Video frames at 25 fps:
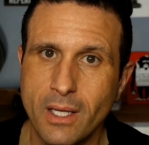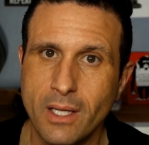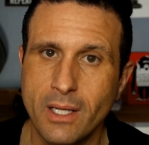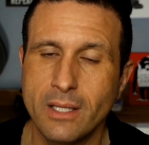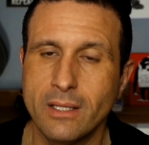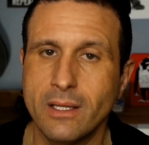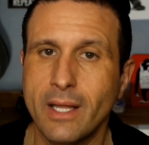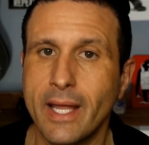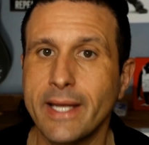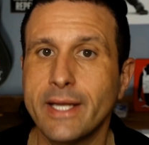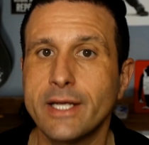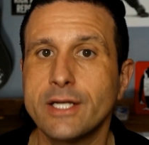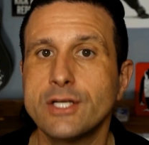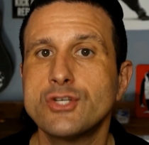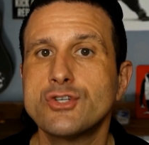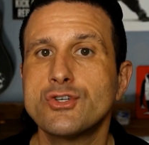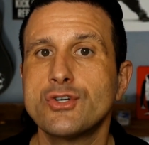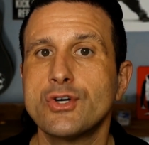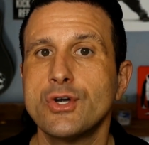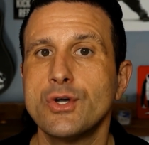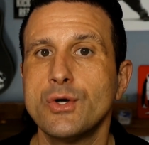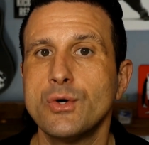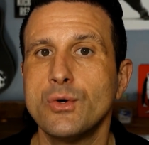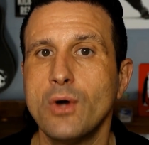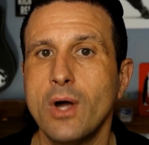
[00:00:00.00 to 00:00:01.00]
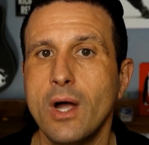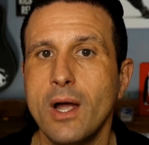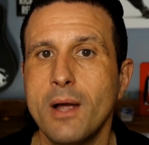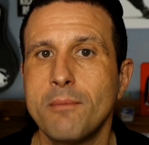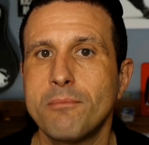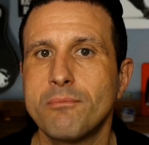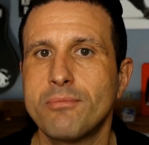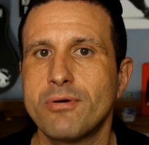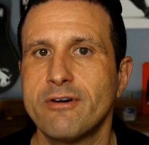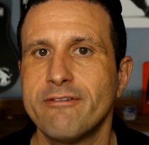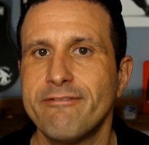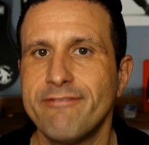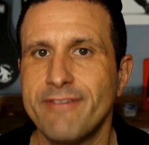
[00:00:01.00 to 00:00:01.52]
like a true
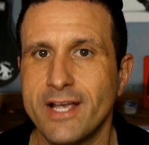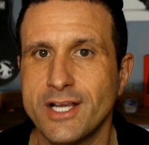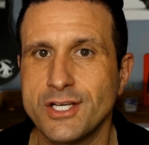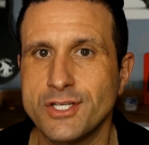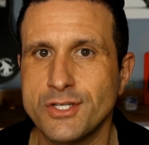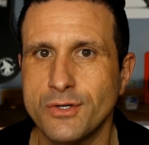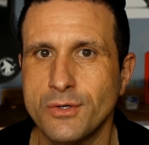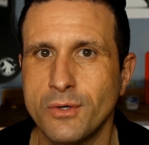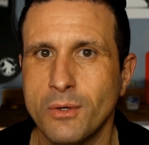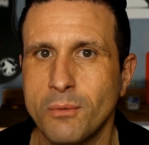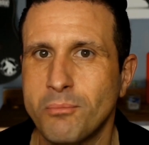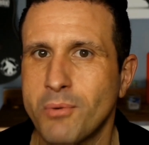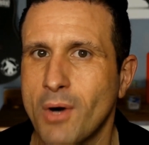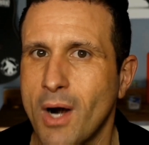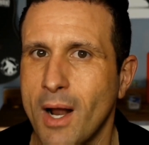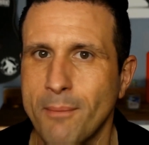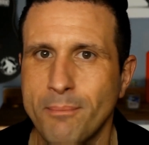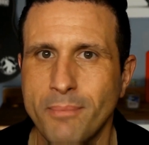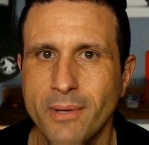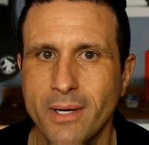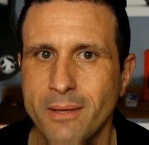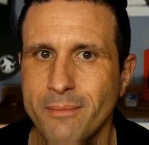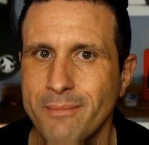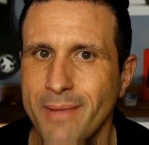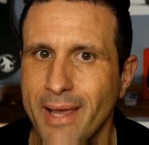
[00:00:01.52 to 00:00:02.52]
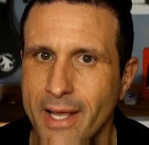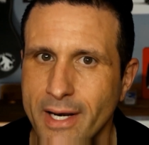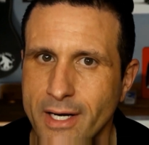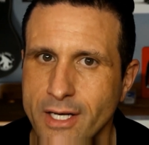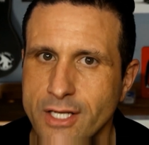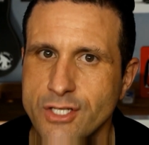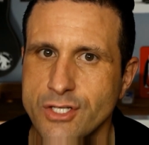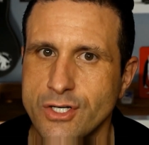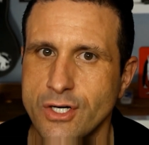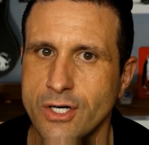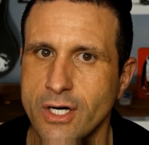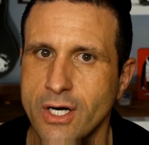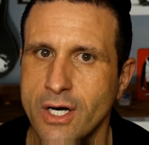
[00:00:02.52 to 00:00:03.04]
professional property
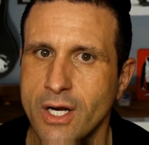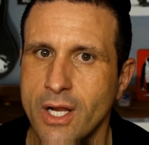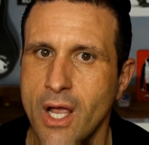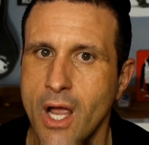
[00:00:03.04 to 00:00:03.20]
manager.